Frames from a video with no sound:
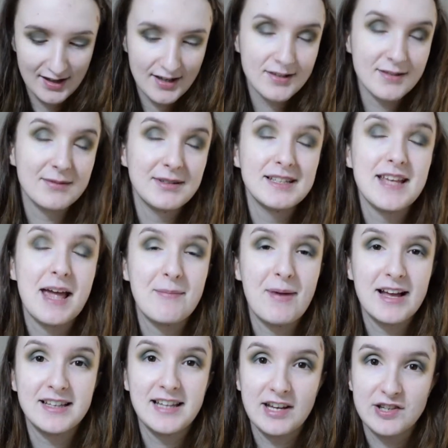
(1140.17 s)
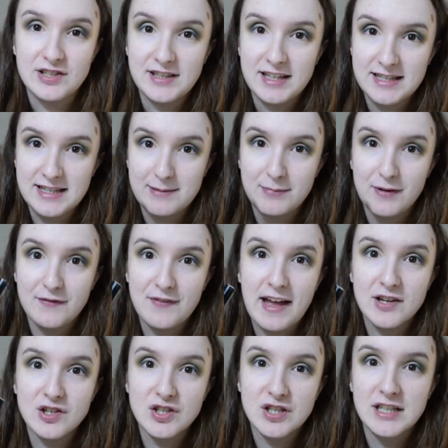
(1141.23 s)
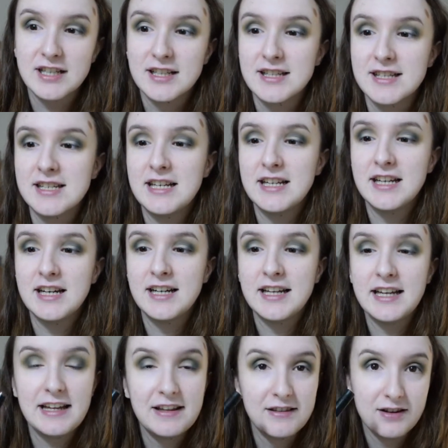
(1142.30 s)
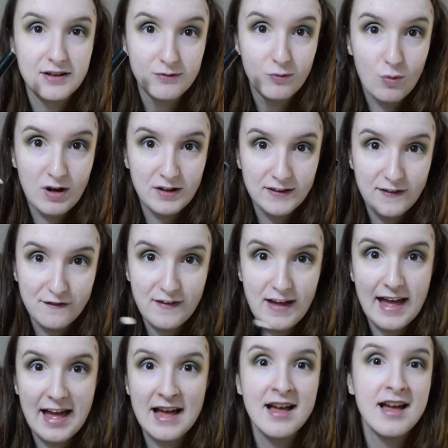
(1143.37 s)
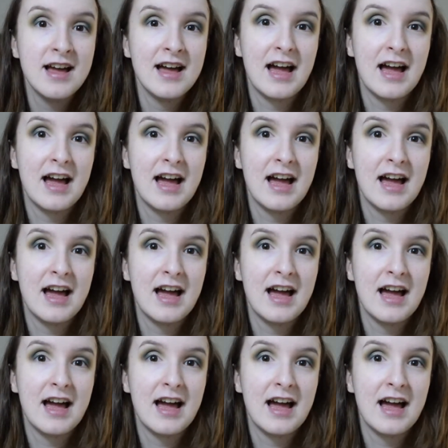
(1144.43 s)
So I'm going to take my Collection Lasting Perfection concealer in 1 Fair.